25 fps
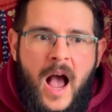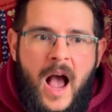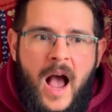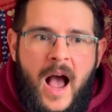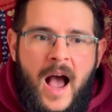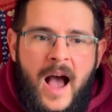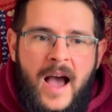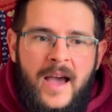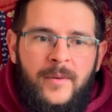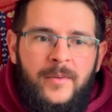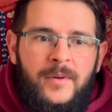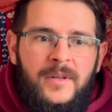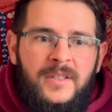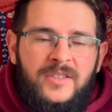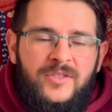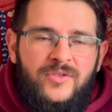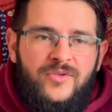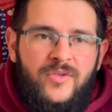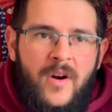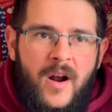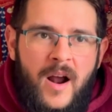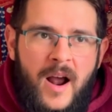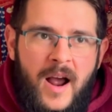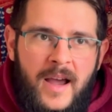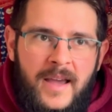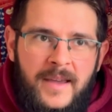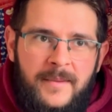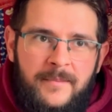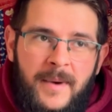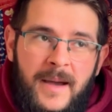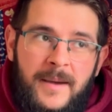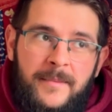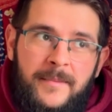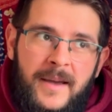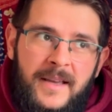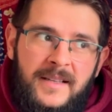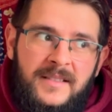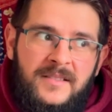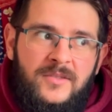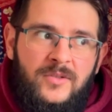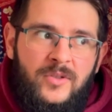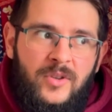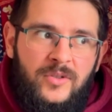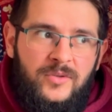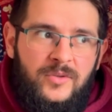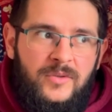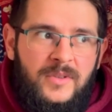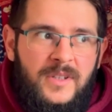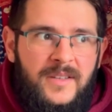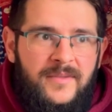I will try my best not
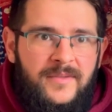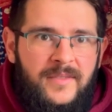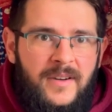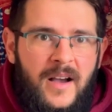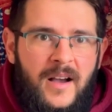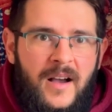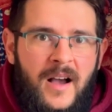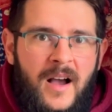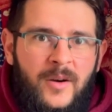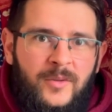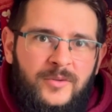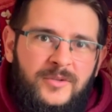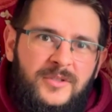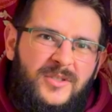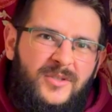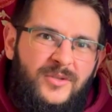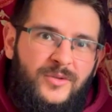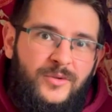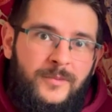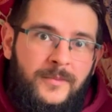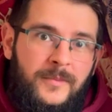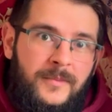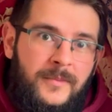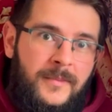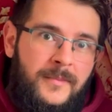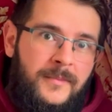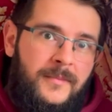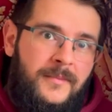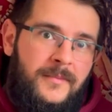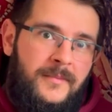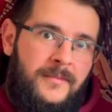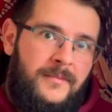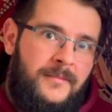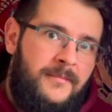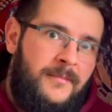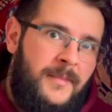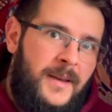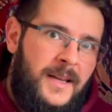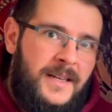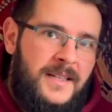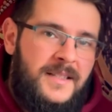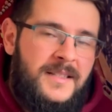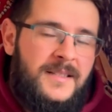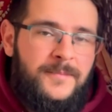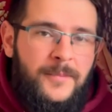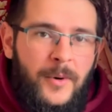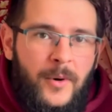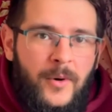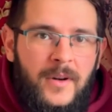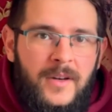to give out too many
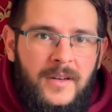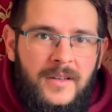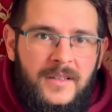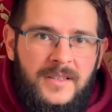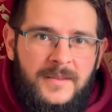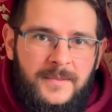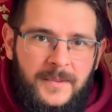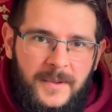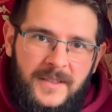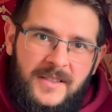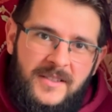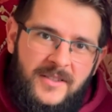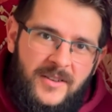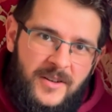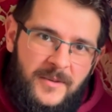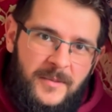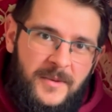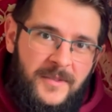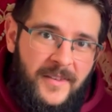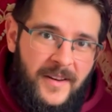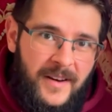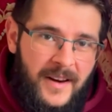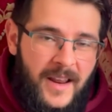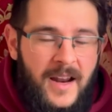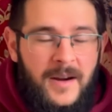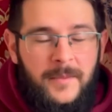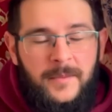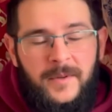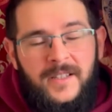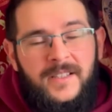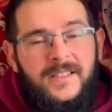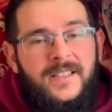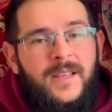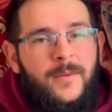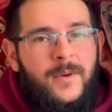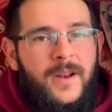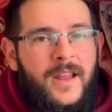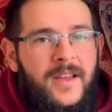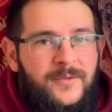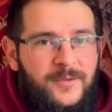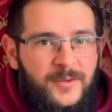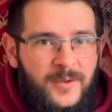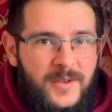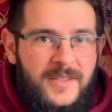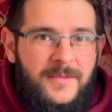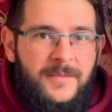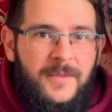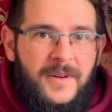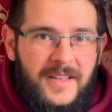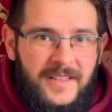spoilers, but it's going to be very hard because I will have to
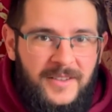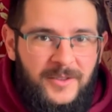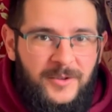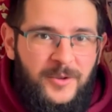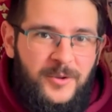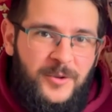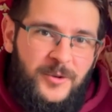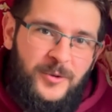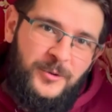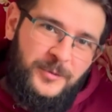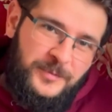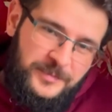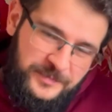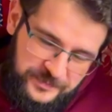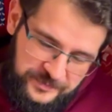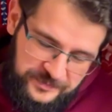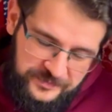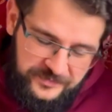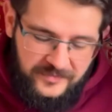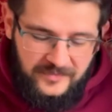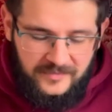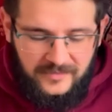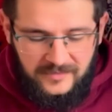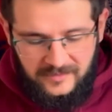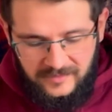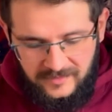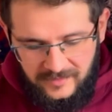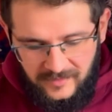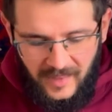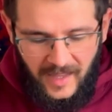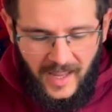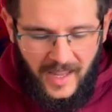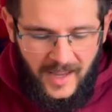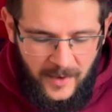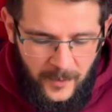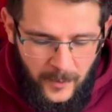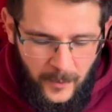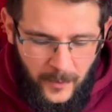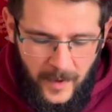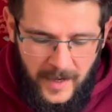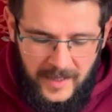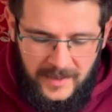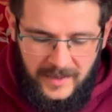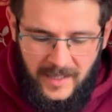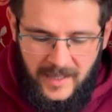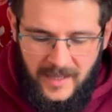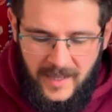explain to you what